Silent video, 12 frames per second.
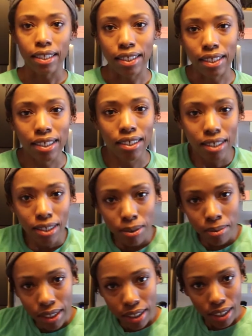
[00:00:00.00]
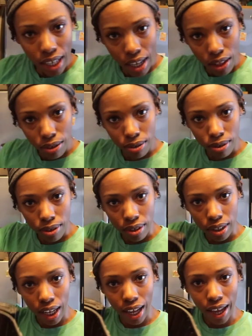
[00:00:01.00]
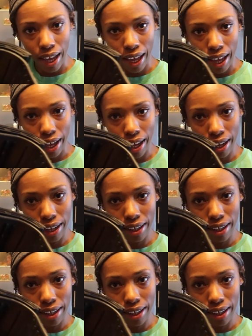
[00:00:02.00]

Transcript: This is what they look like.